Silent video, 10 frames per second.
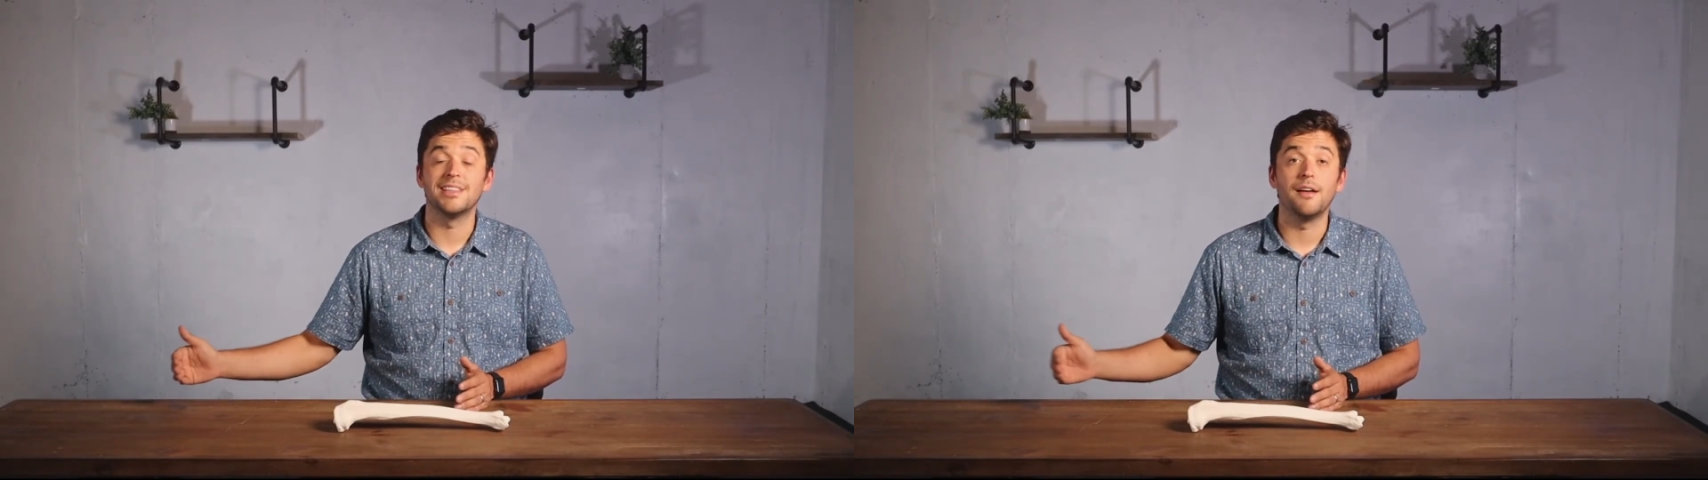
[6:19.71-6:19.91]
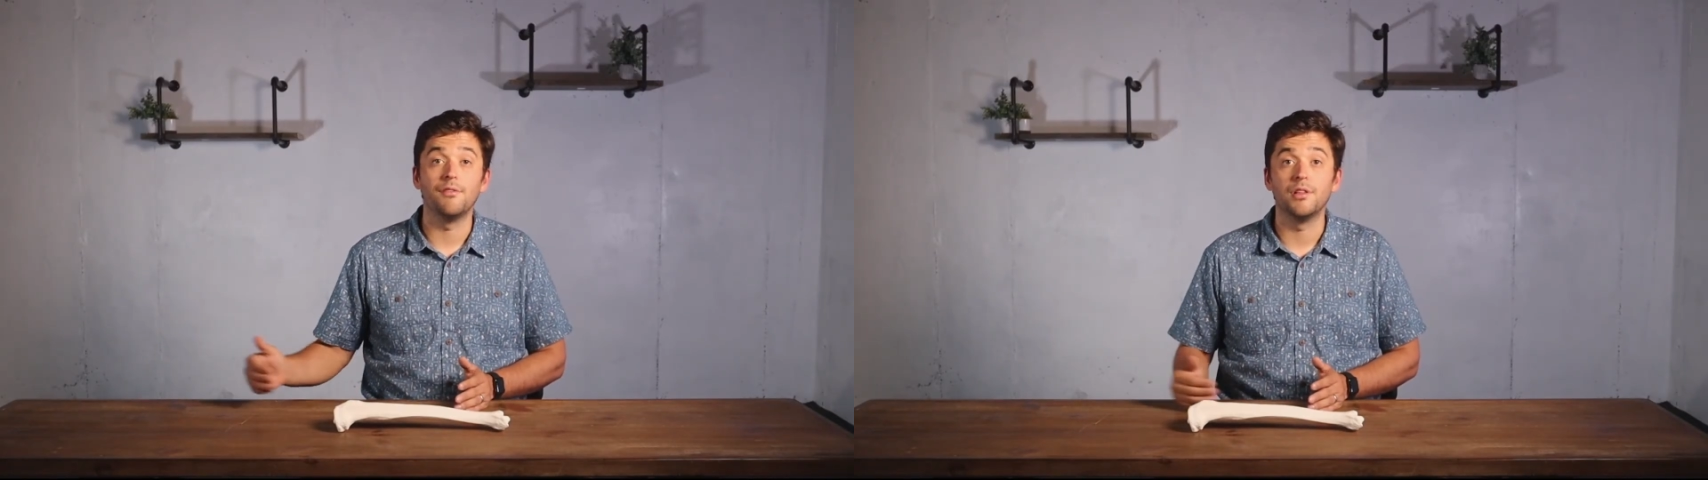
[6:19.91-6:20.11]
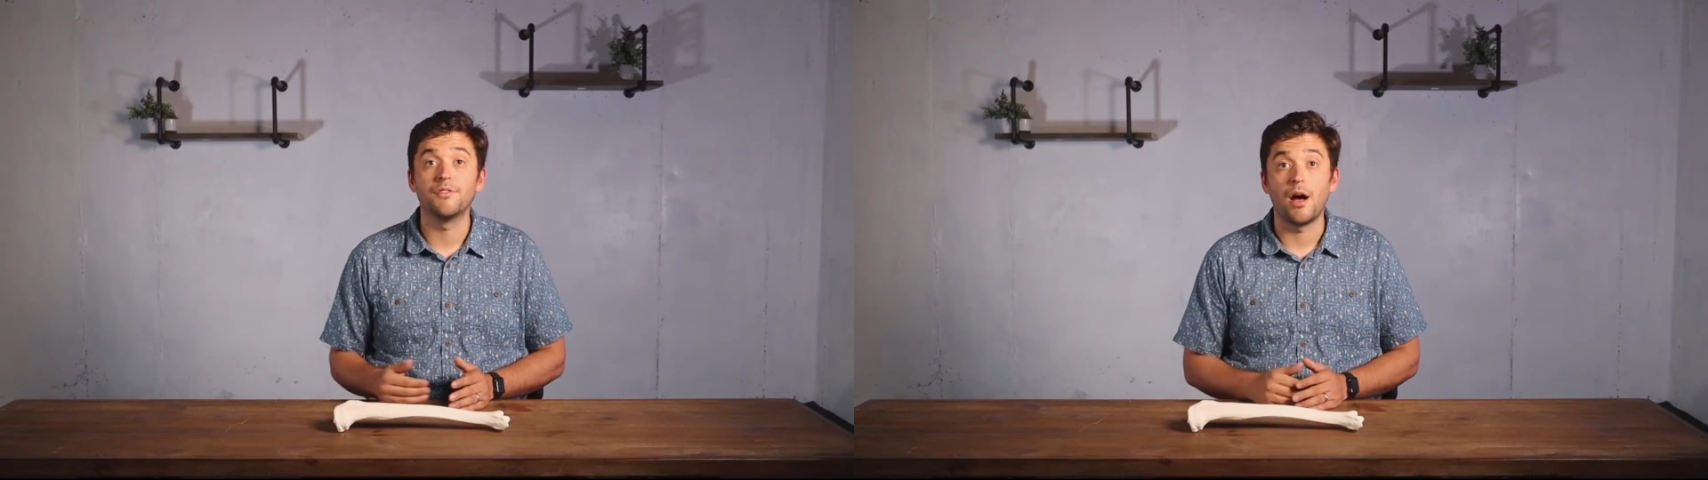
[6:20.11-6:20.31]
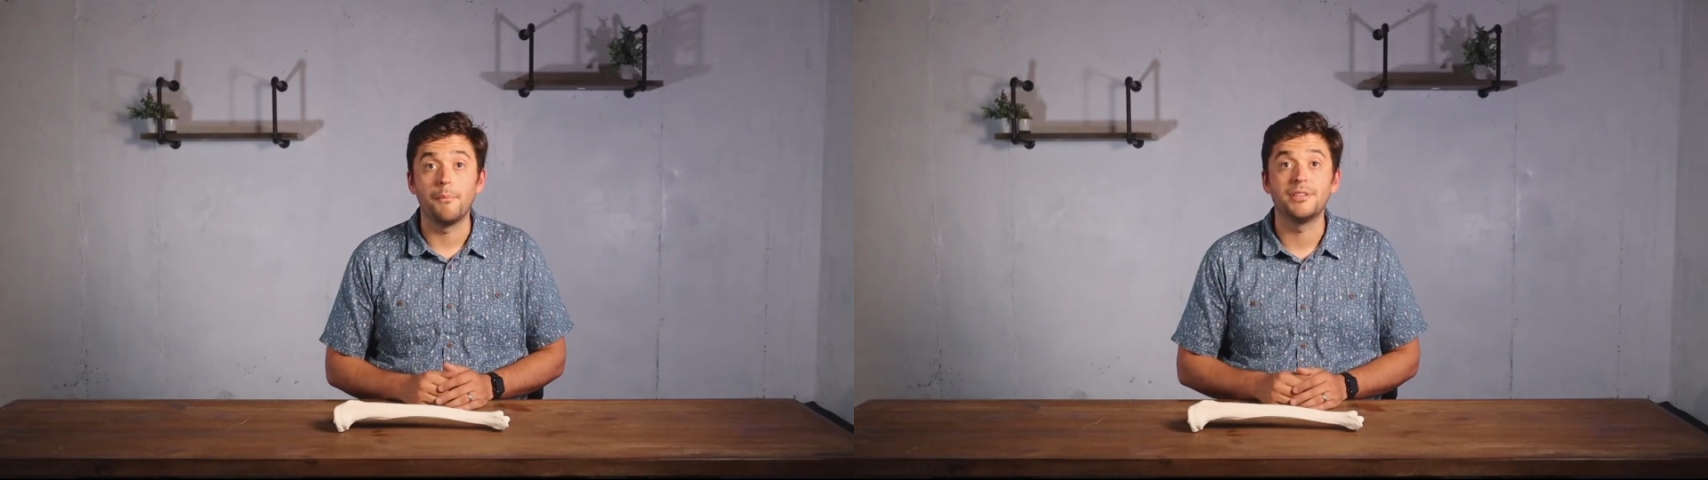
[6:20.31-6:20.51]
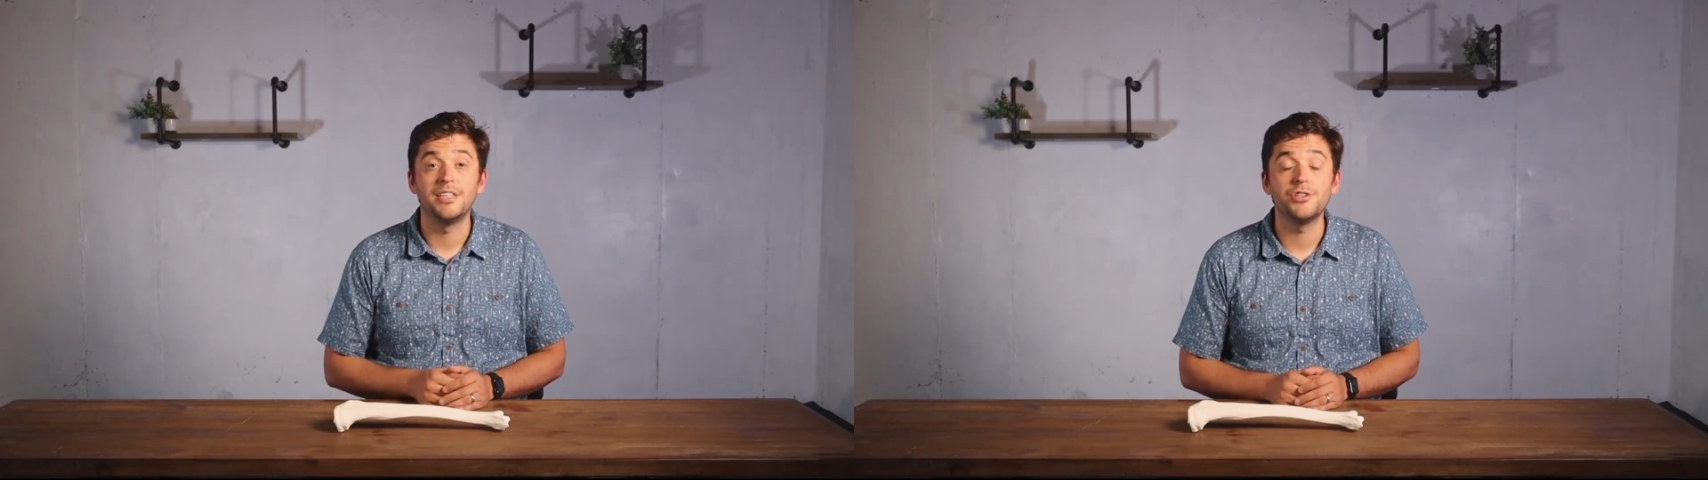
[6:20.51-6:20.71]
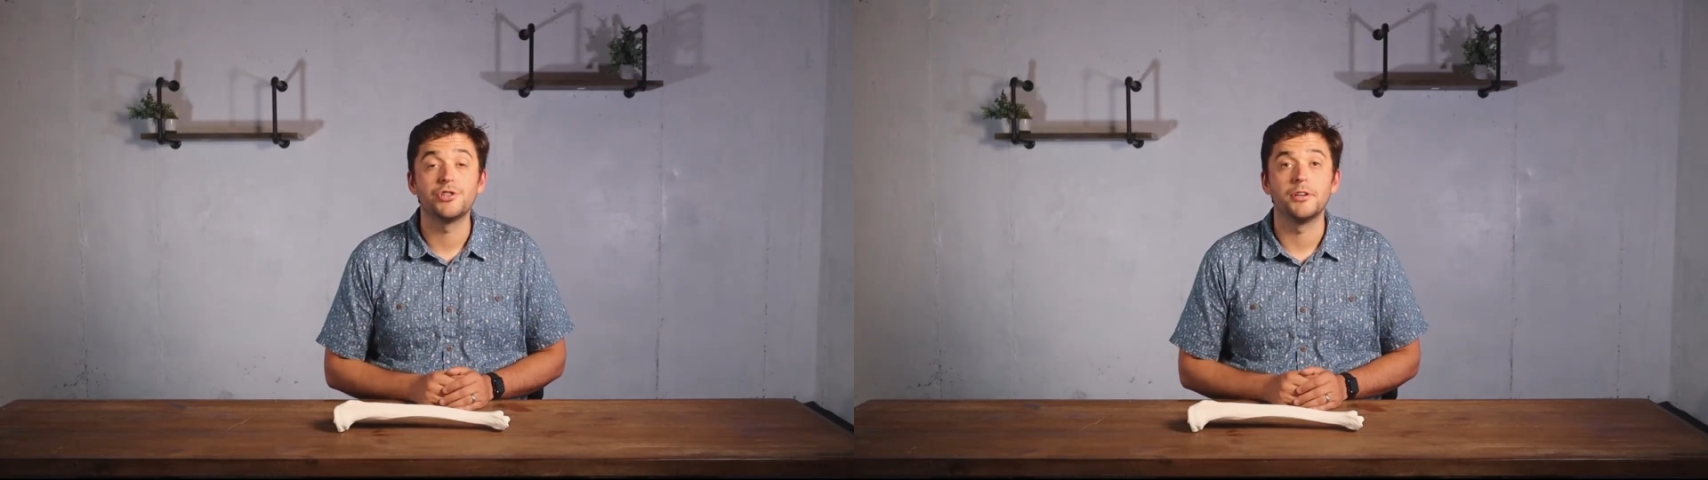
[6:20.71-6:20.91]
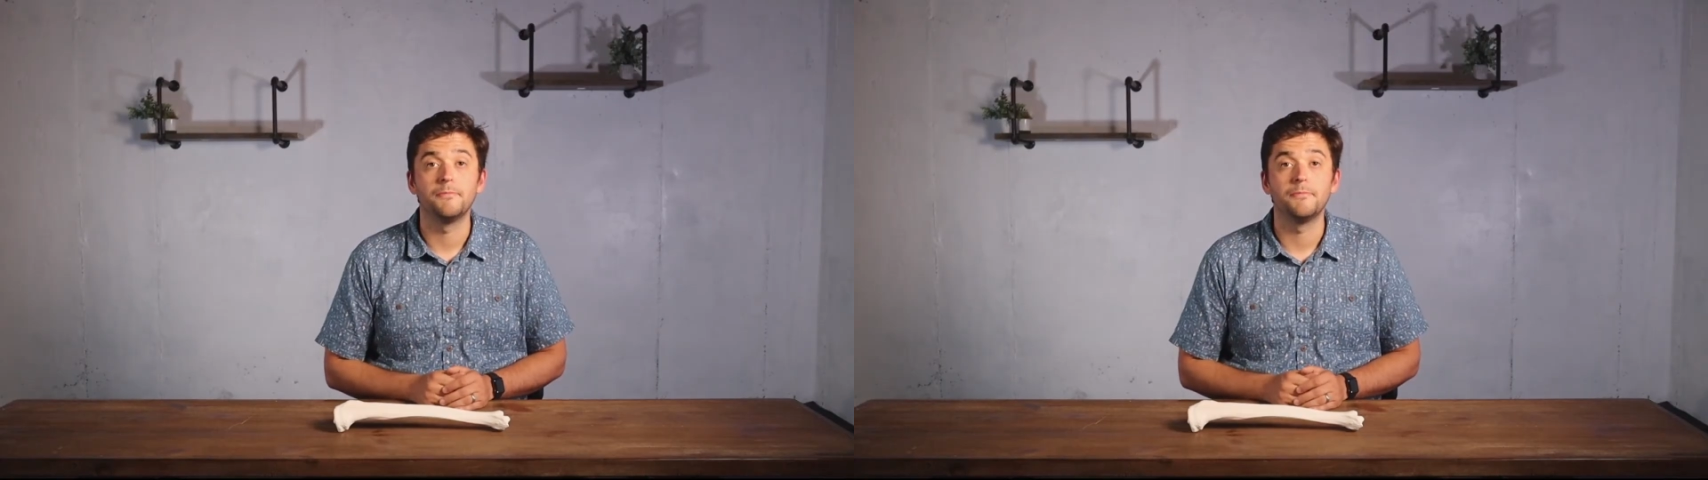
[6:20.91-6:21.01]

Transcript: level of competition.